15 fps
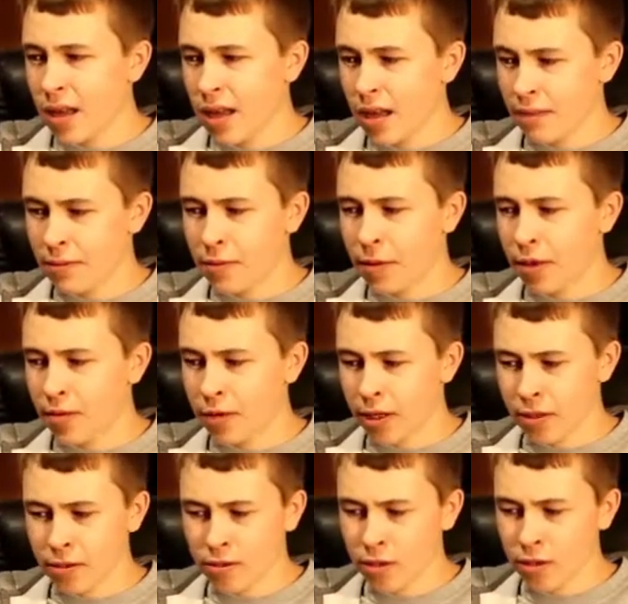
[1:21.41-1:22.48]
If you don't do
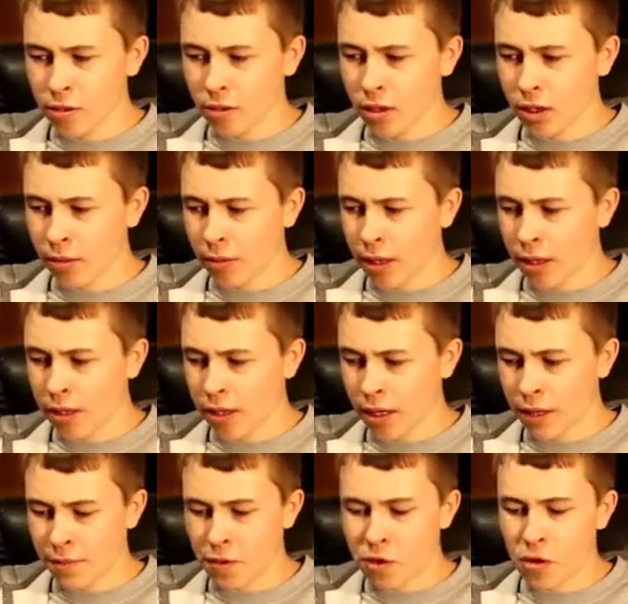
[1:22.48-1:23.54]

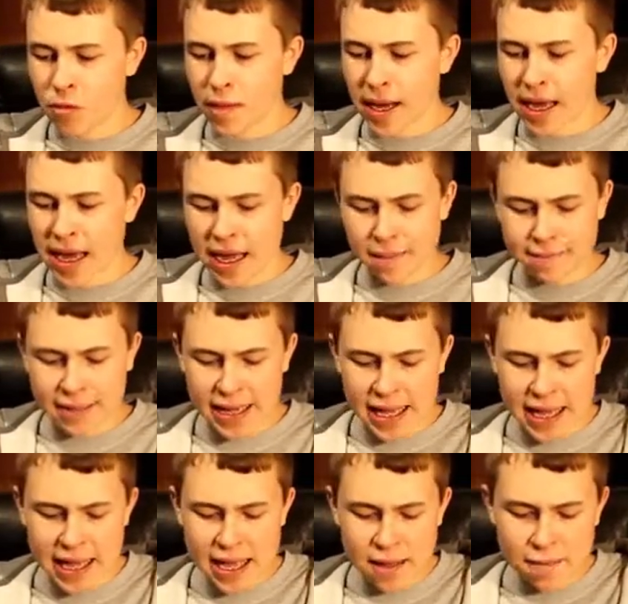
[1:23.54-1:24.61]
if you do about half and
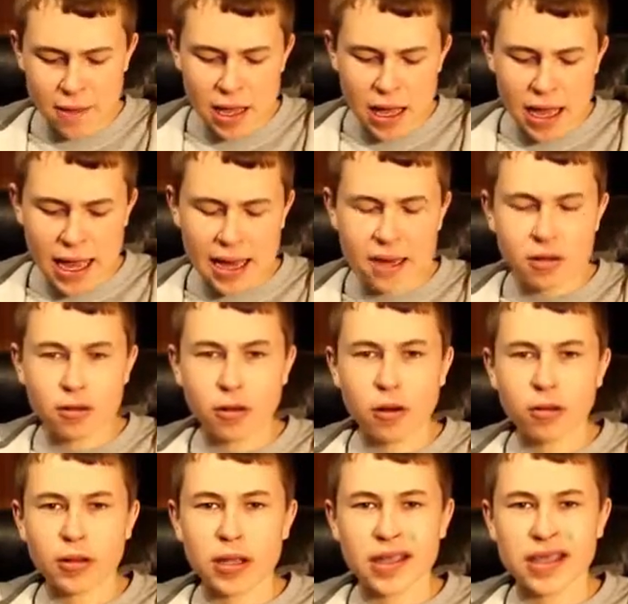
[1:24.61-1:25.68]
half, I'd either
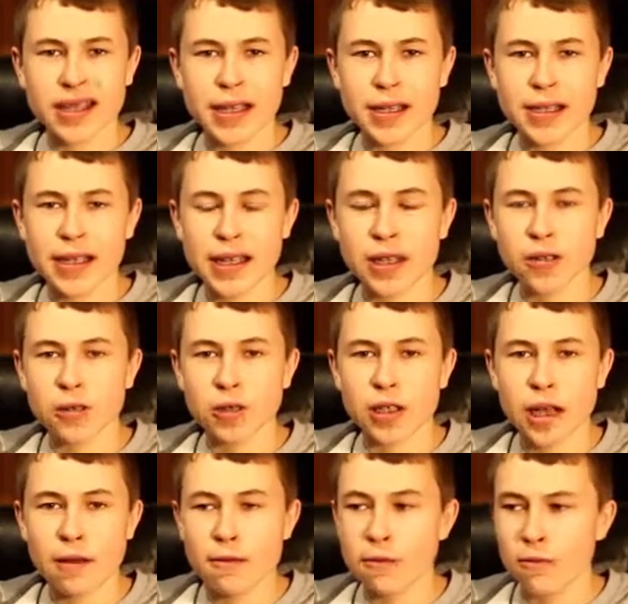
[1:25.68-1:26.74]
go with a 6, 6, or
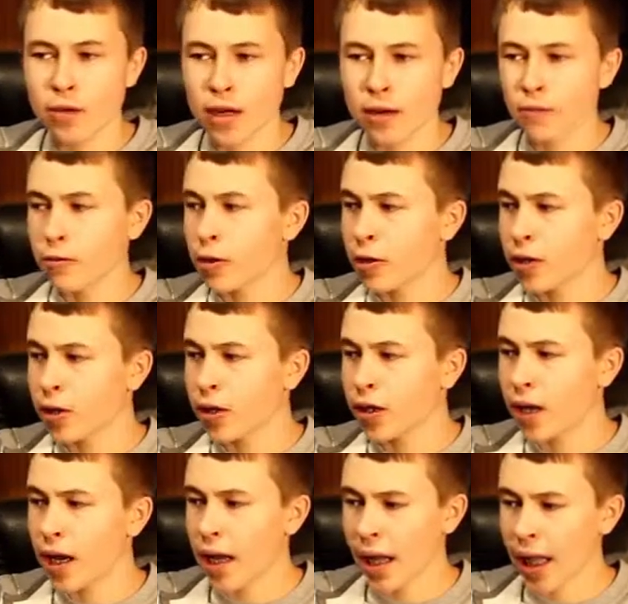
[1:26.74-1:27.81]
7, whatever you're
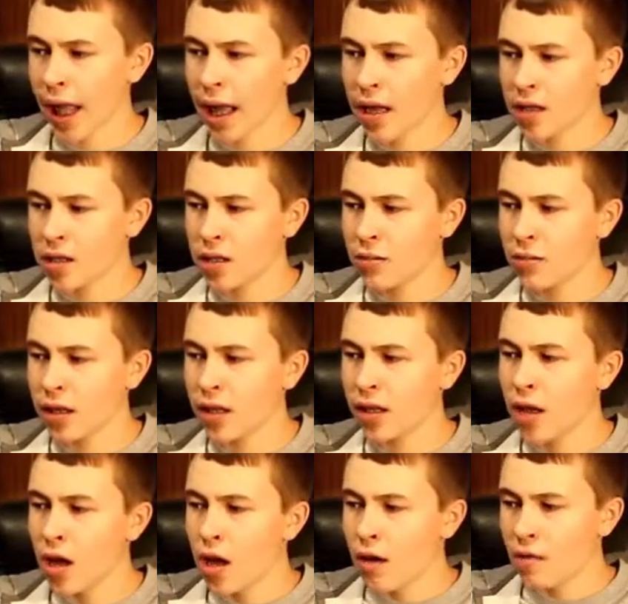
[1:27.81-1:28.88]
good at casting
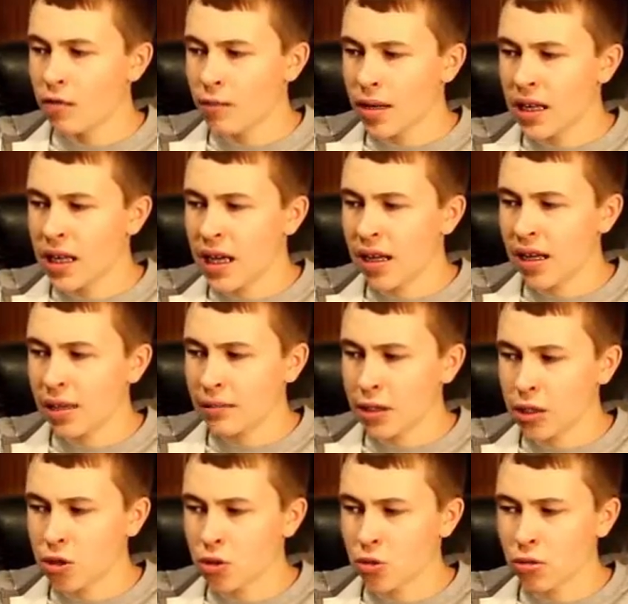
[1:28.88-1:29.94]
with. For me, I like my
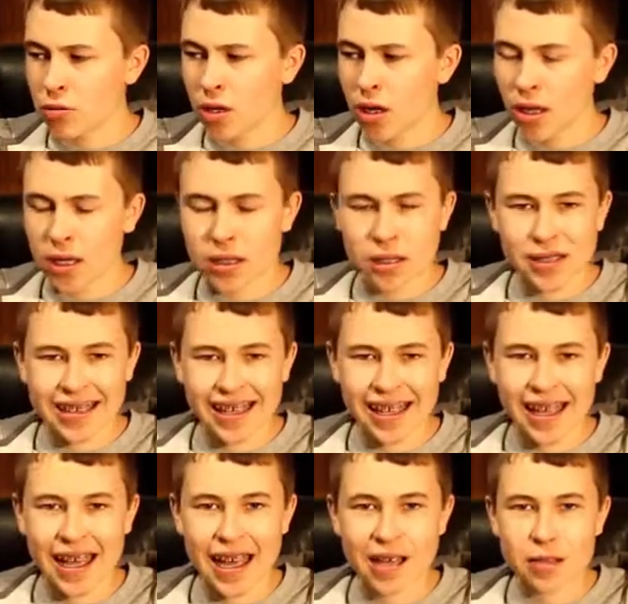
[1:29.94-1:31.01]
shorter rods because I can
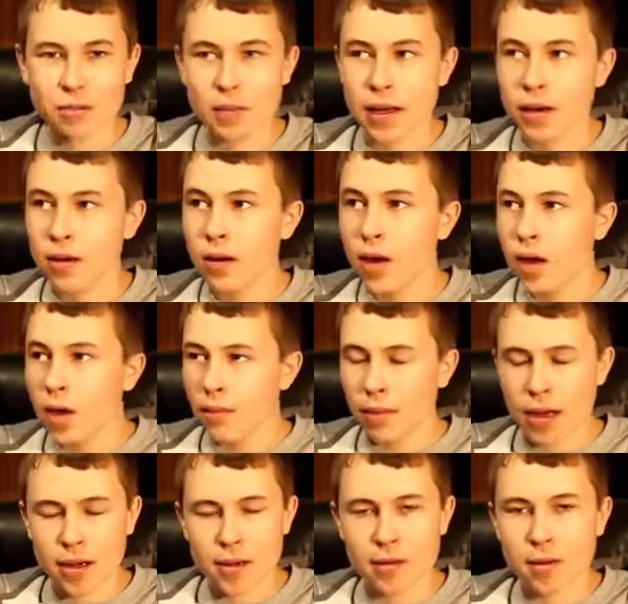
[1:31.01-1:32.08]
cast better,
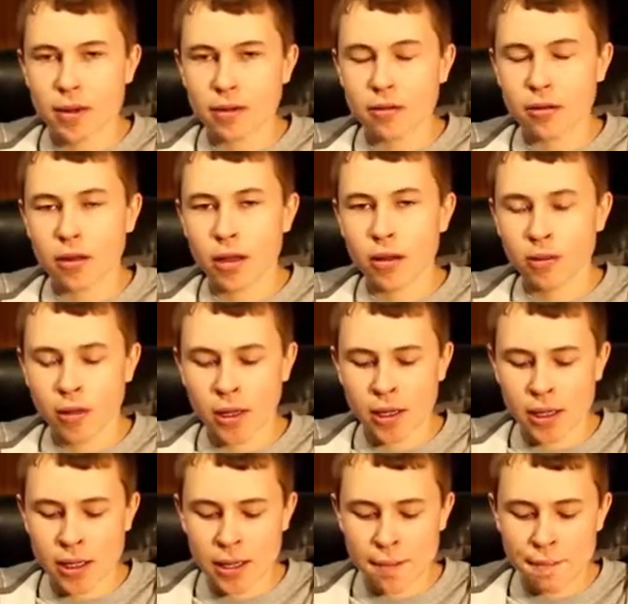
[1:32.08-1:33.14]
but I do not do a whole lot
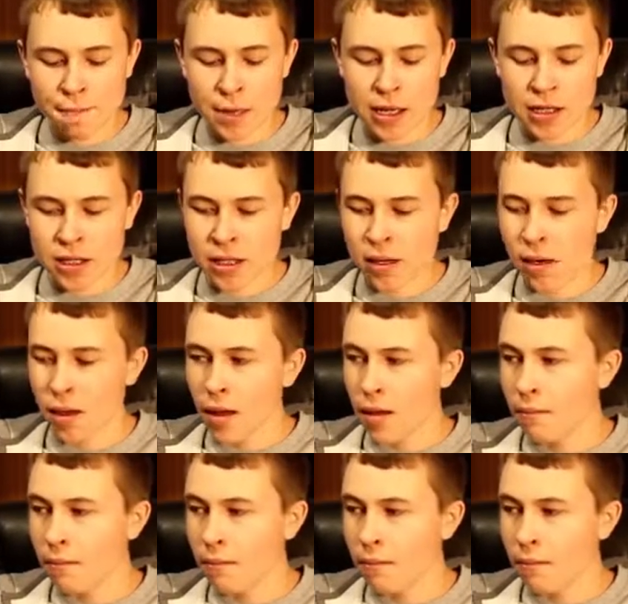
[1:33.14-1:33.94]
of deep fishing.